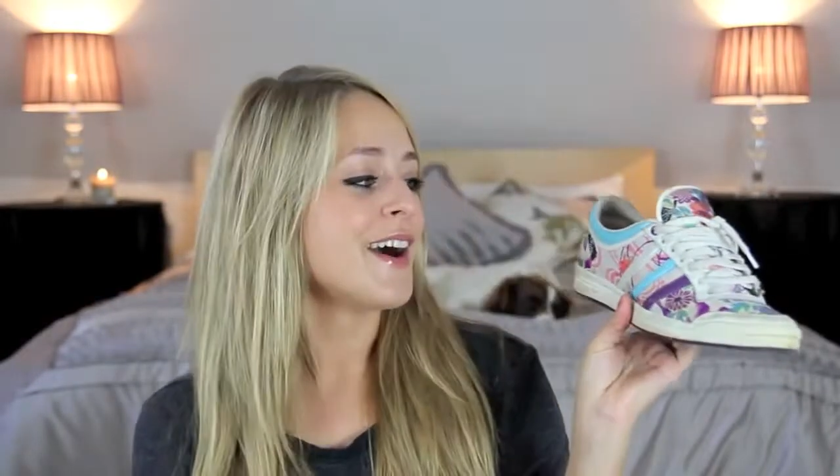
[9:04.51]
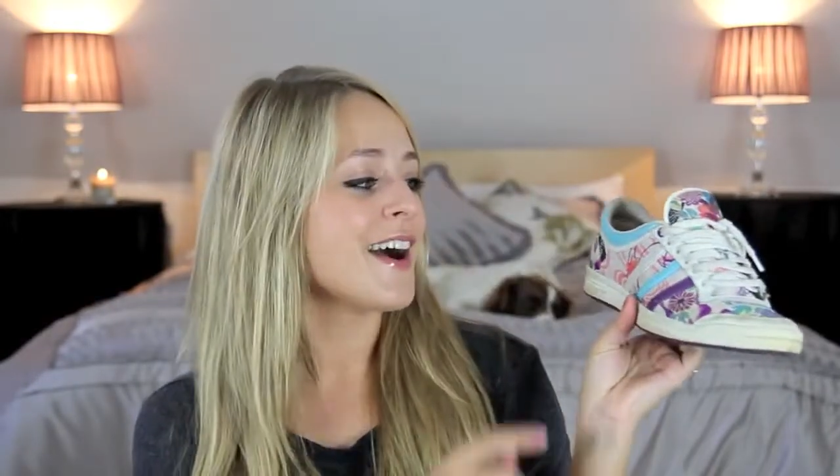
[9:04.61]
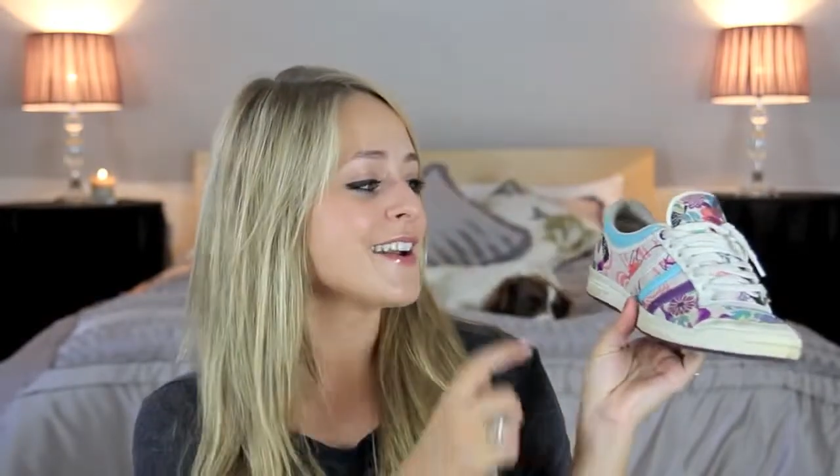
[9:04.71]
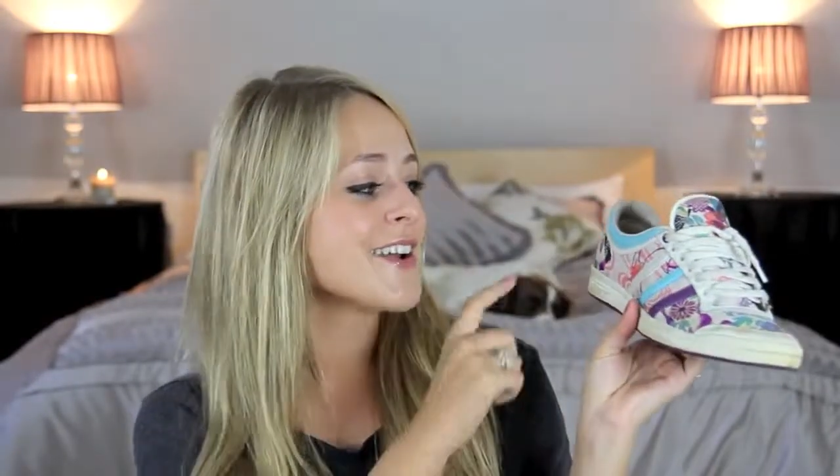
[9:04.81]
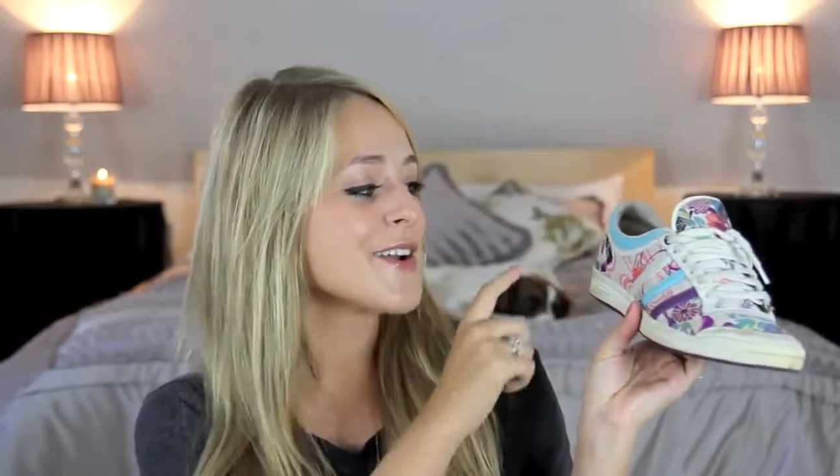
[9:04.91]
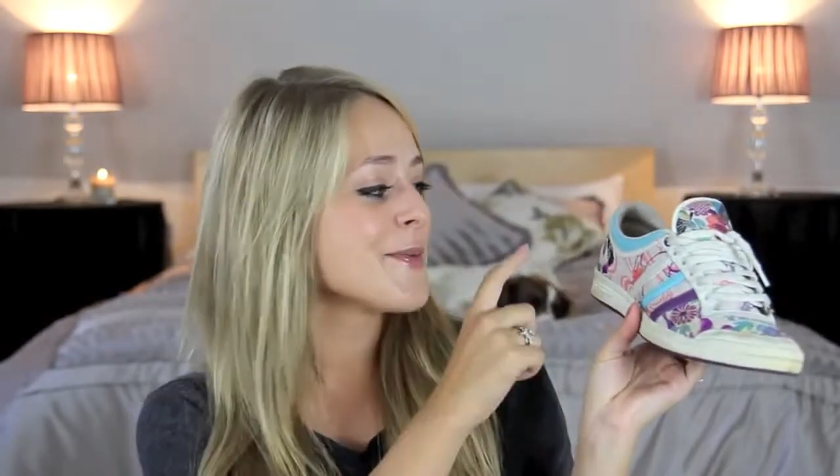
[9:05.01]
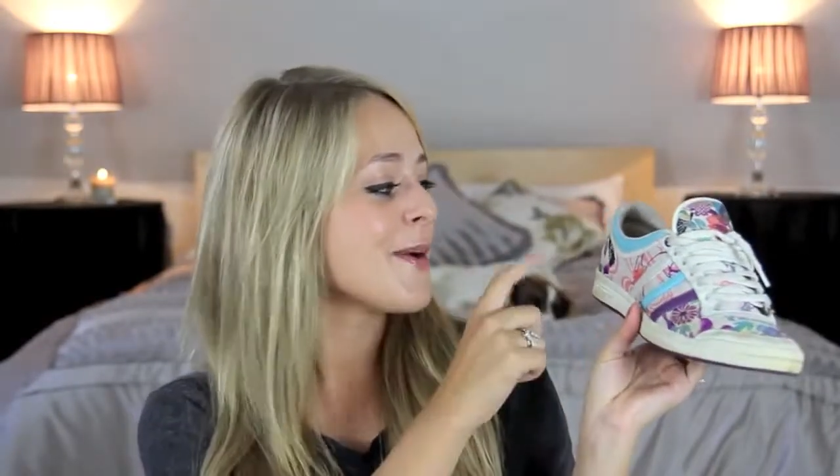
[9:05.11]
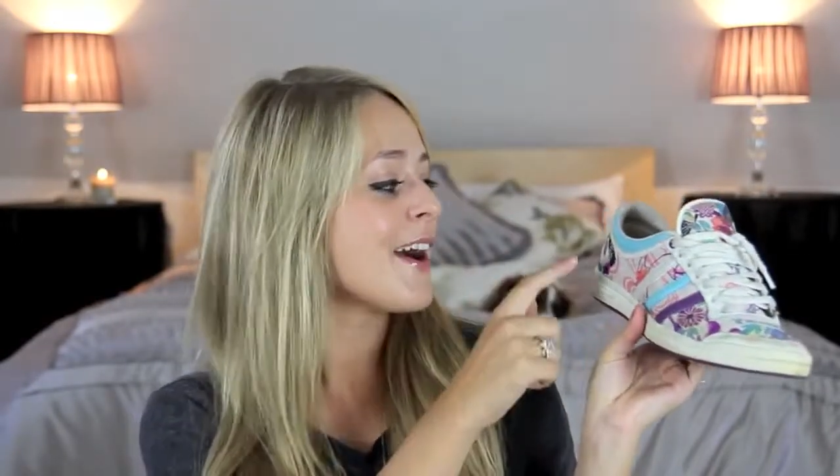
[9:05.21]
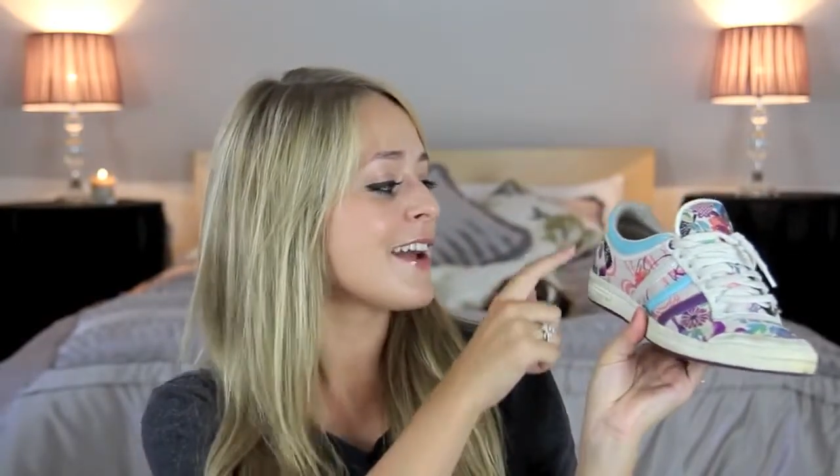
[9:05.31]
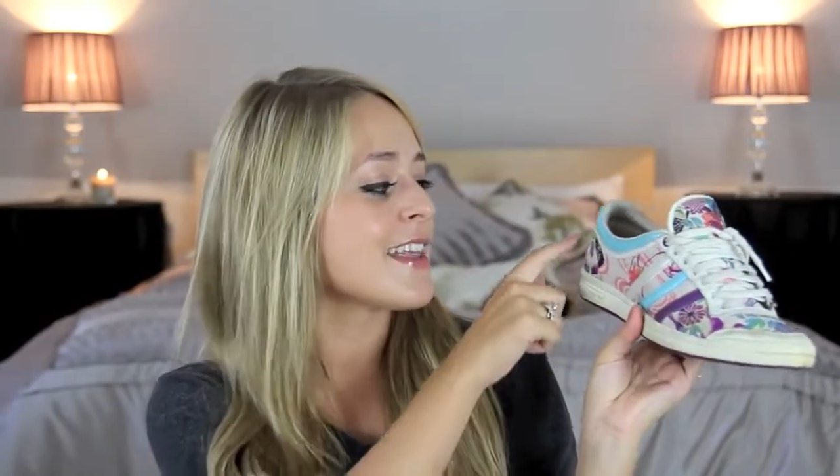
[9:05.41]
I don't know
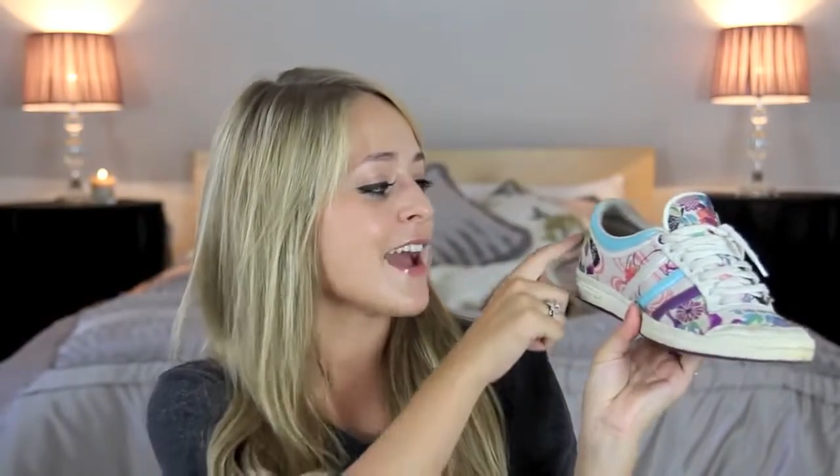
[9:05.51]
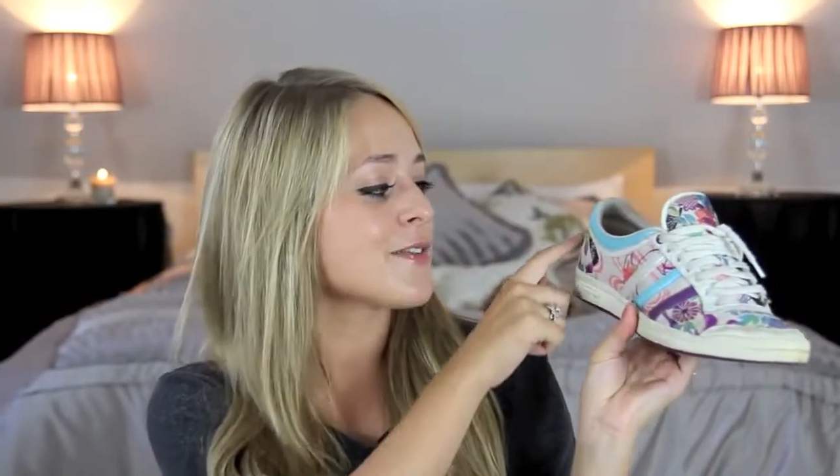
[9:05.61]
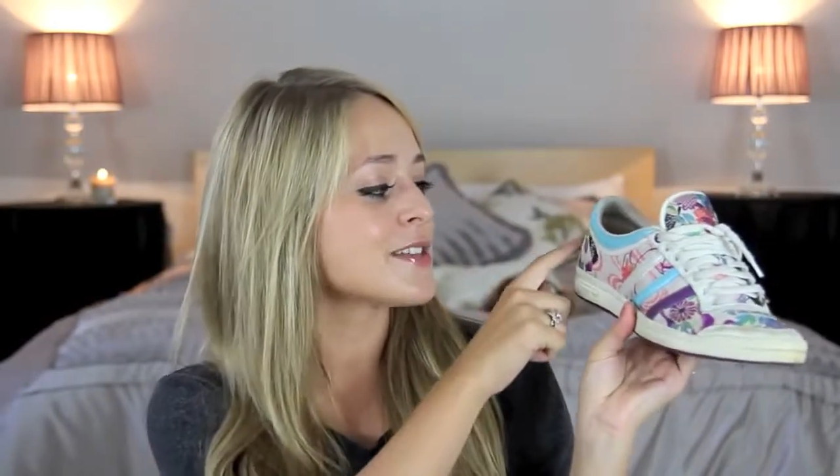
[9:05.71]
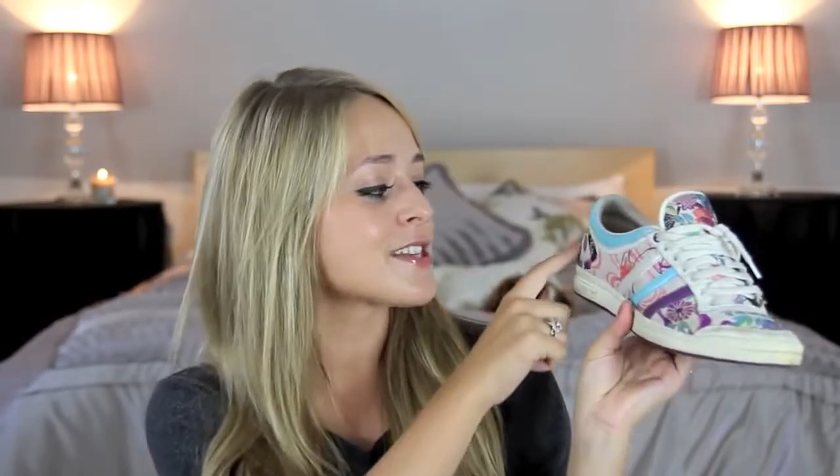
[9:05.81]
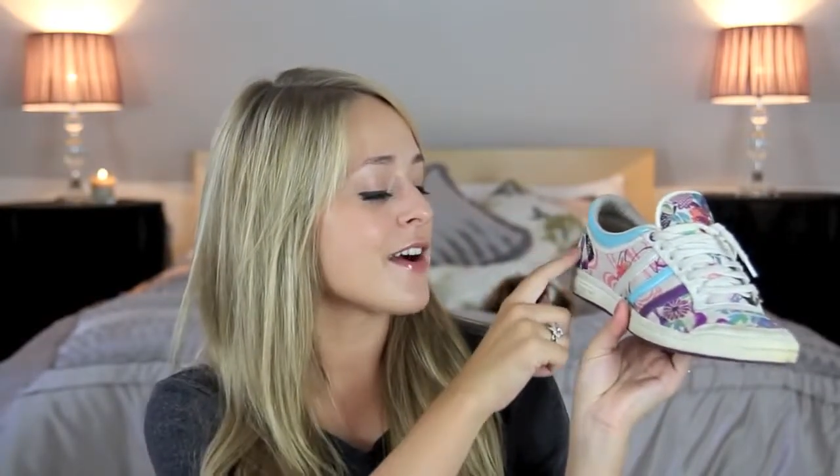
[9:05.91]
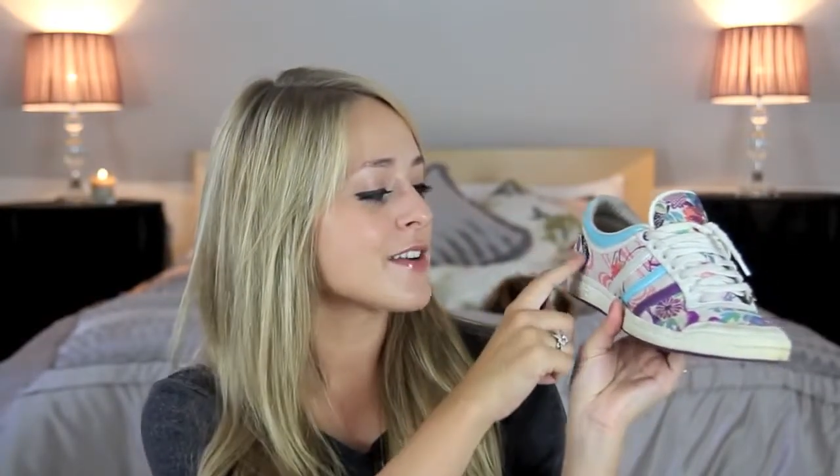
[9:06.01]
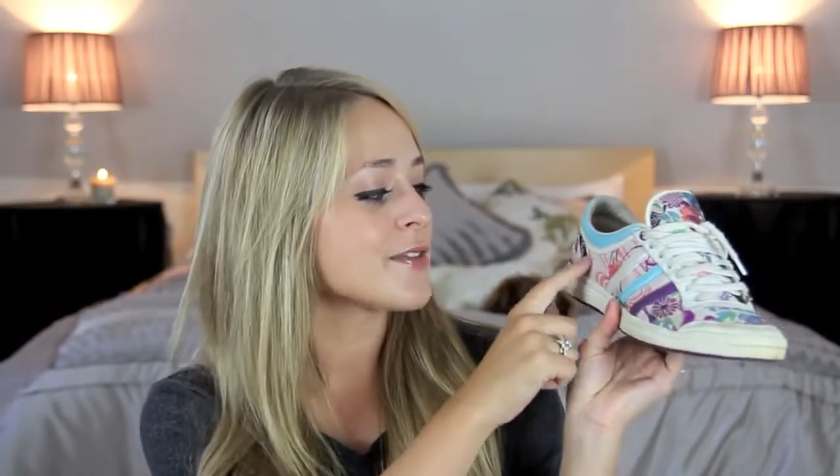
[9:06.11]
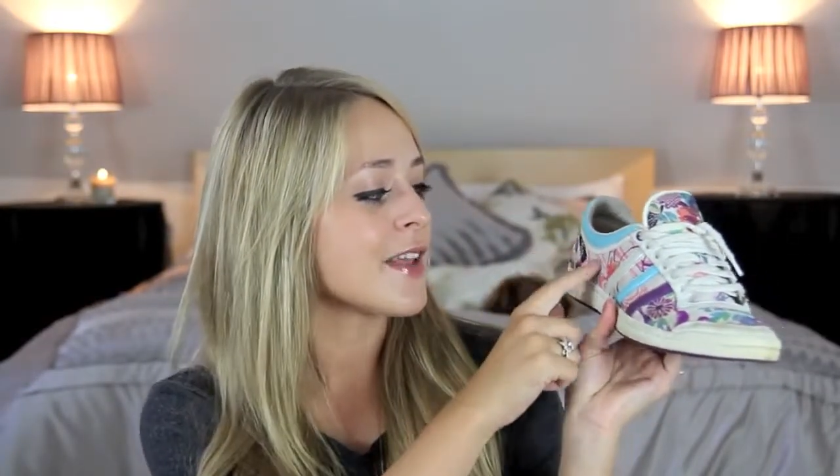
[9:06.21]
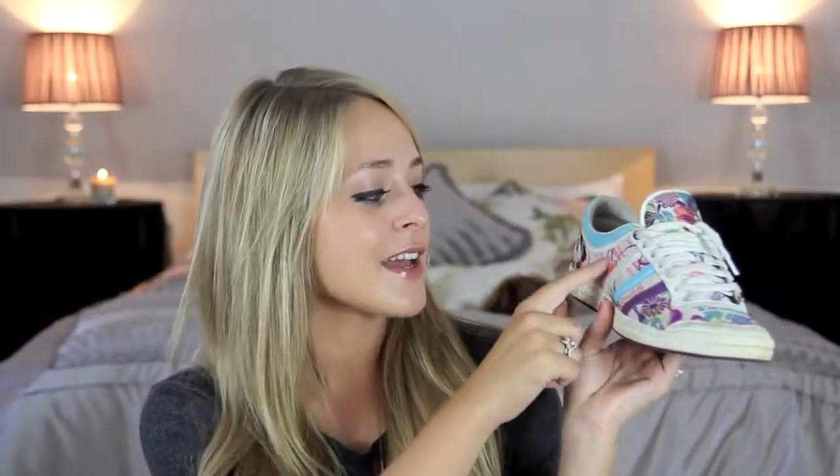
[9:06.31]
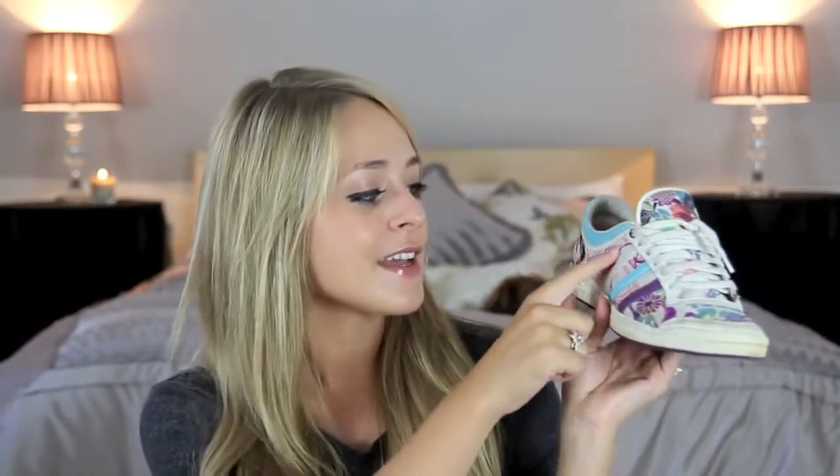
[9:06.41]
why. They have this kind
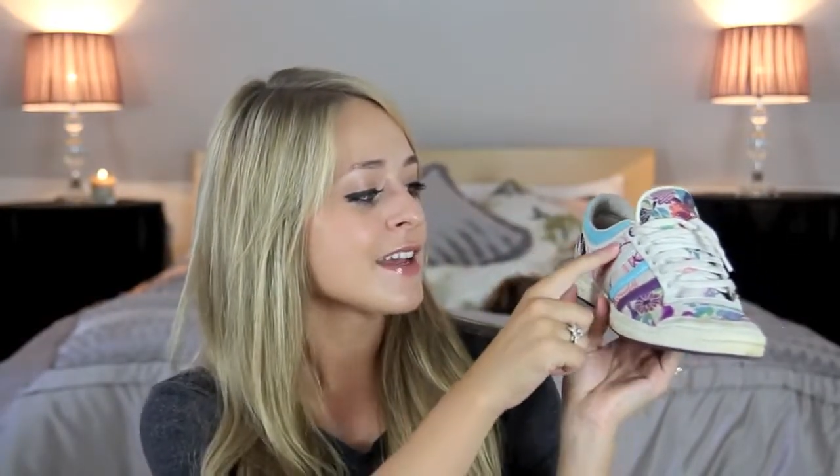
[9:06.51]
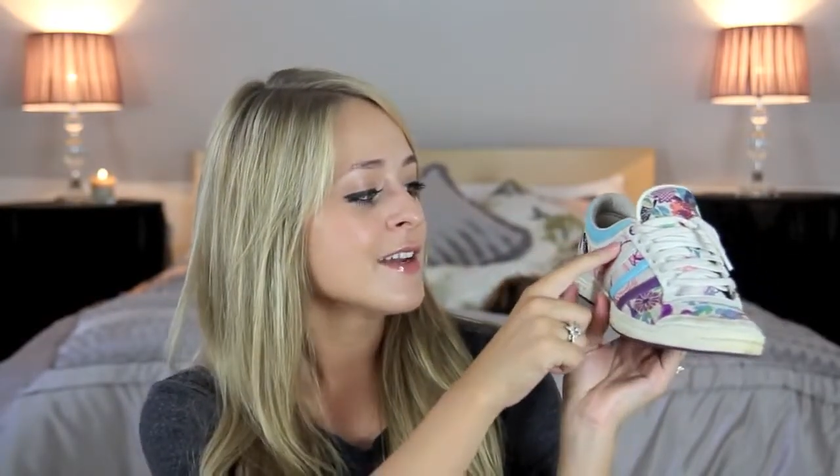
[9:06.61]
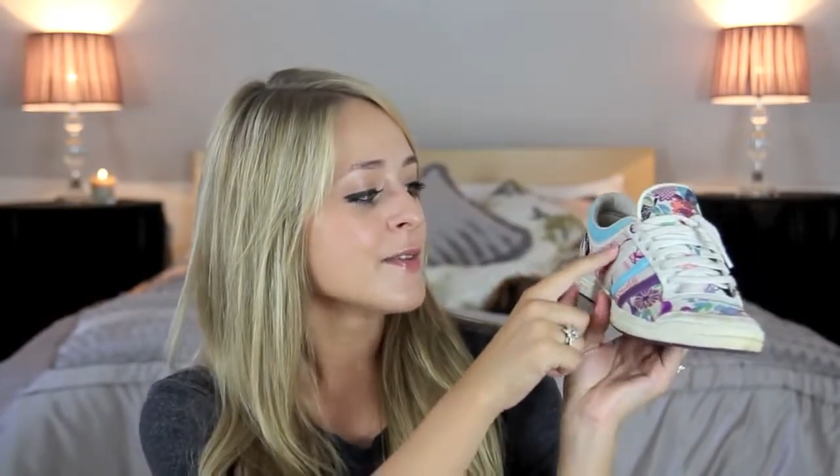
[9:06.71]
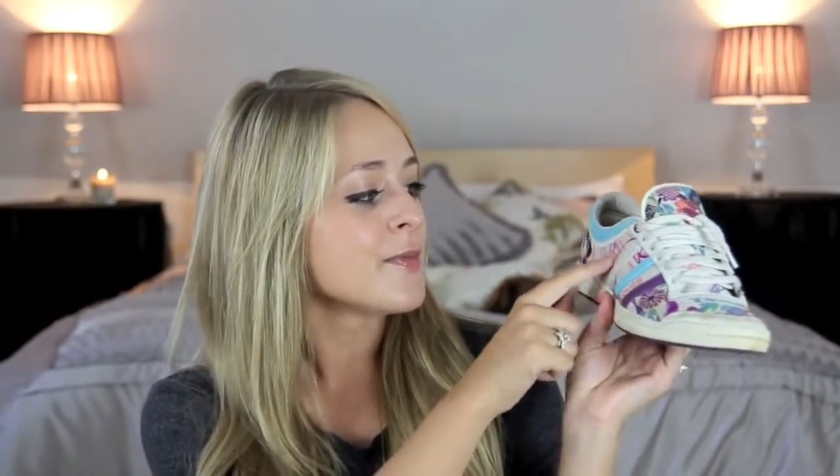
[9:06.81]
of like